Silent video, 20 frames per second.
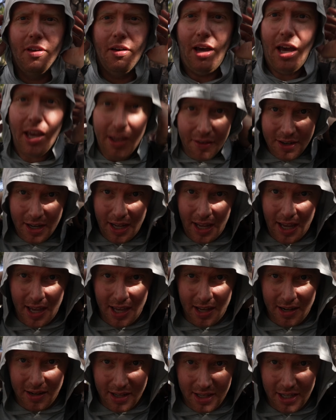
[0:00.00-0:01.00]
I haven't
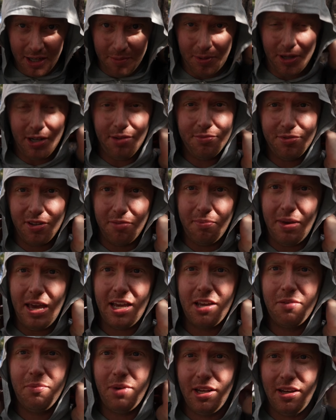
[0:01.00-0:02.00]
had any problems at the
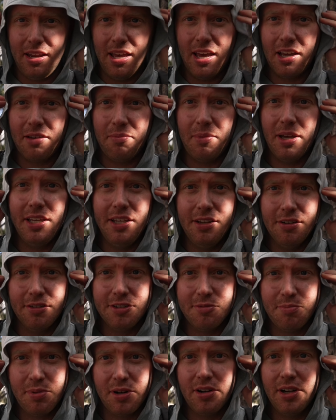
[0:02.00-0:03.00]
back of my neck, my
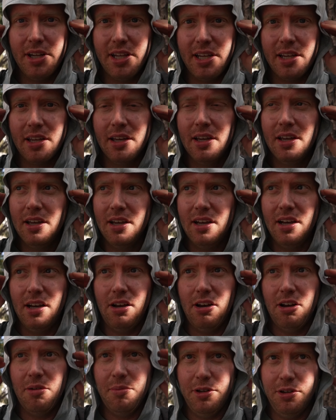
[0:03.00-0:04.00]
ears burning,
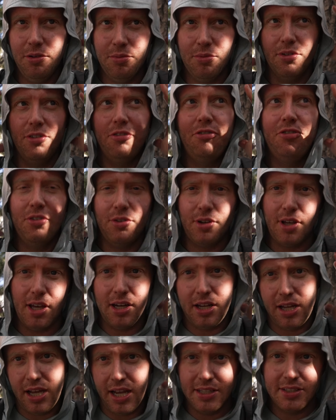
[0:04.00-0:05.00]
and you really feel
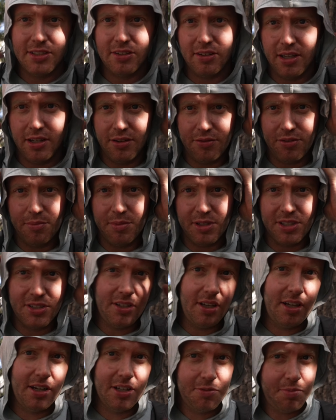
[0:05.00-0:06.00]
kind of isolated from the
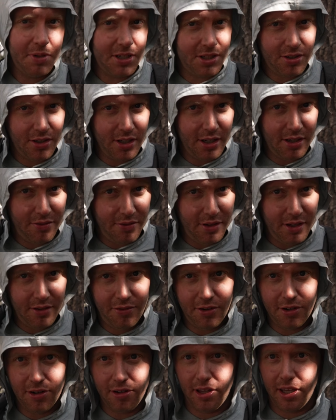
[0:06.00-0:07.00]
sun, especially
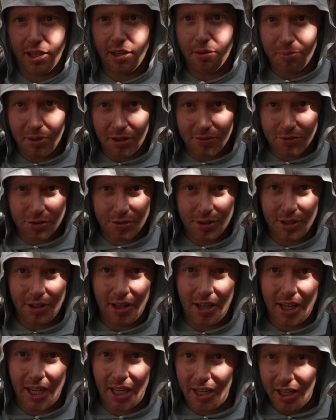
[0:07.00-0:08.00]
if you're like above tree
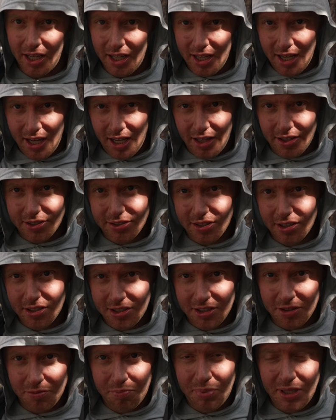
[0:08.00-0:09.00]
line and the sun is
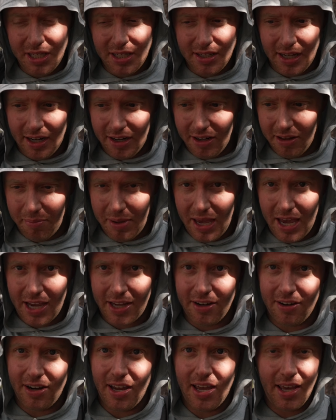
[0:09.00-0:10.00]
just beating down on the back
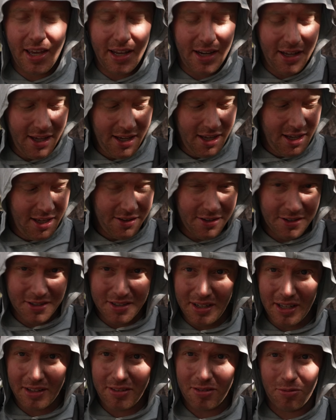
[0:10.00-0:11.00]
of your head. There's
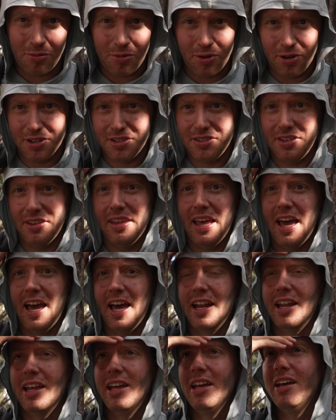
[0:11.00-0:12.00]
nothing worse than
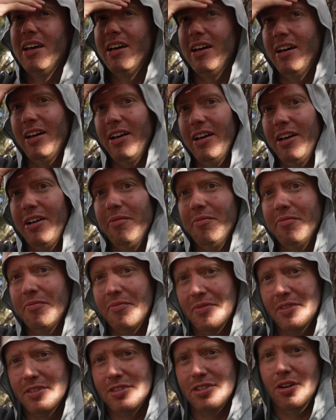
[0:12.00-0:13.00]
that.
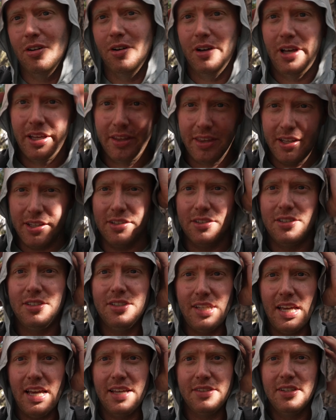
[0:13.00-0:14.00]
So I think this
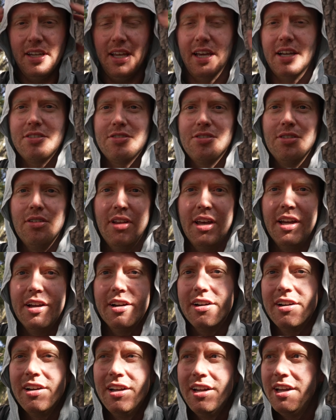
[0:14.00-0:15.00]
just adds an extra
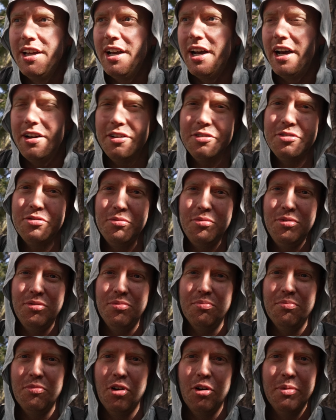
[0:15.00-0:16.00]
layer. I also
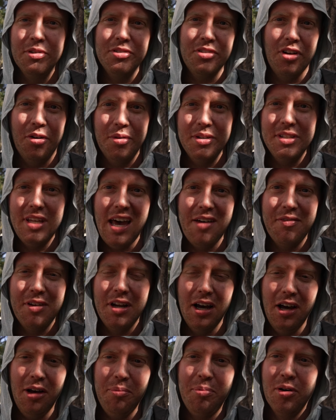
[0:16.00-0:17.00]
almost always have it
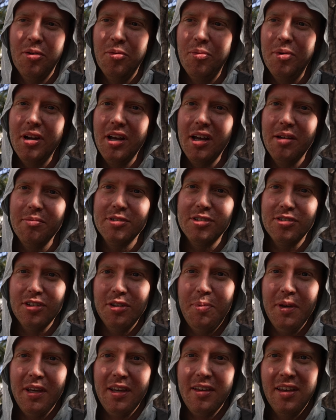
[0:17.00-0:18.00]
up when I'm
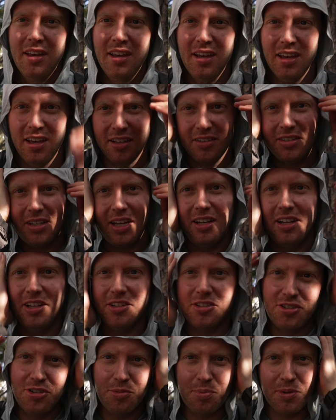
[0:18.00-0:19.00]
sleeping.
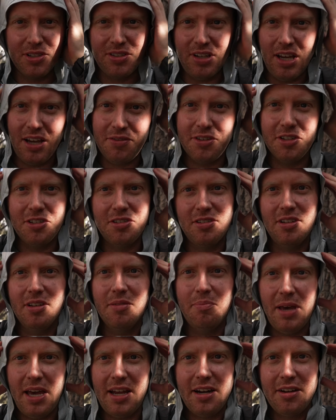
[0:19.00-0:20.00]
It's super soft. The
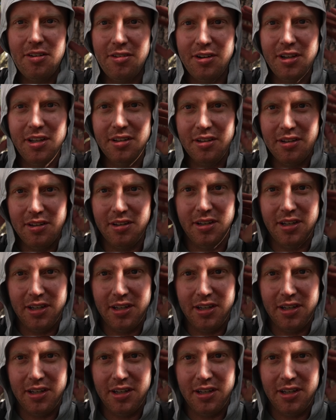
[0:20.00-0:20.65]
Patagonia